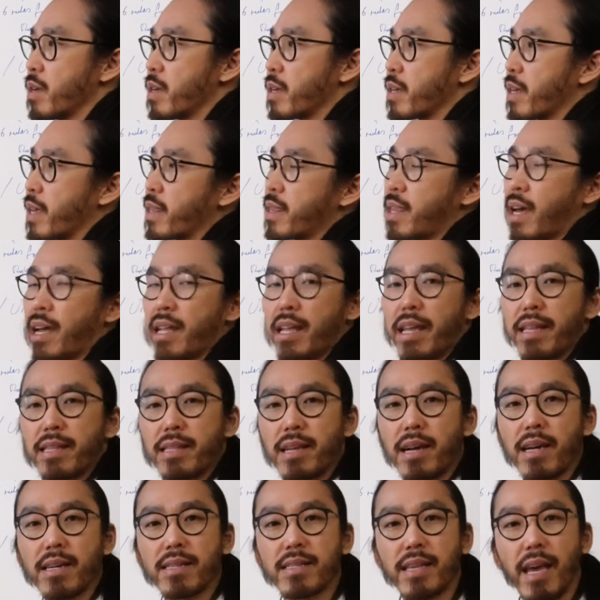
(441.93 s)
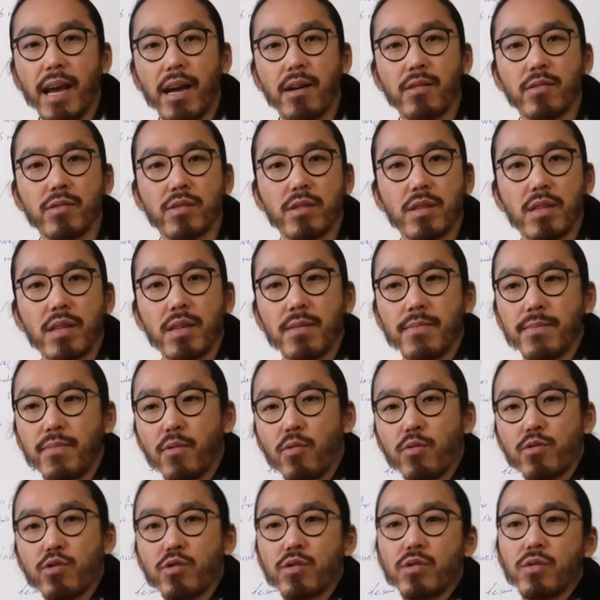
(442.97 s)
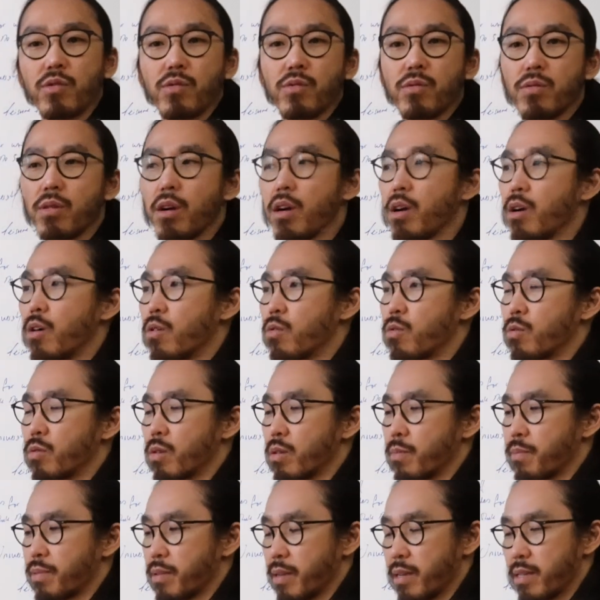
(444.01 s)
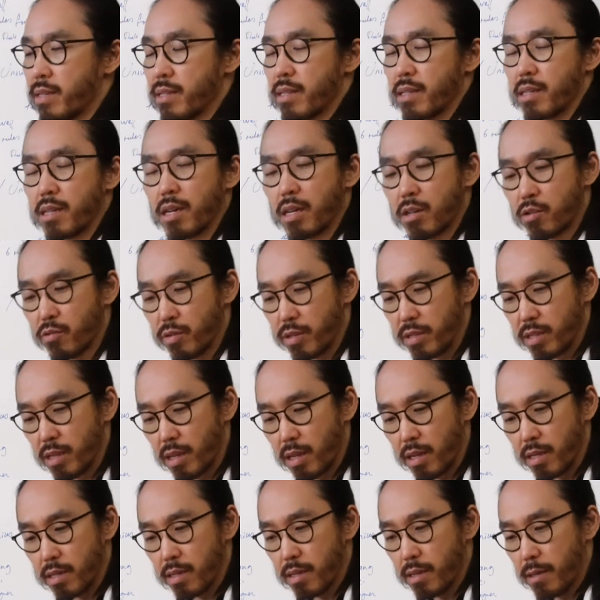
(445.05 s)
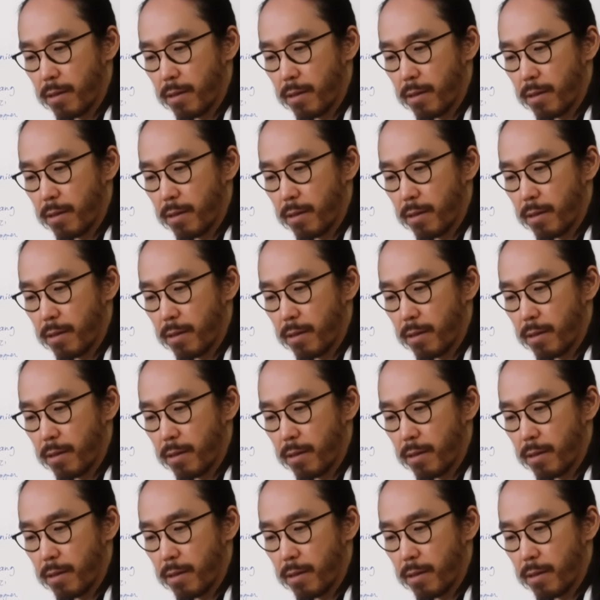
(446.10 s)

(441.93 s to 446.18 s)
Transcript: get that nice house in Portugal or a place in the countryside.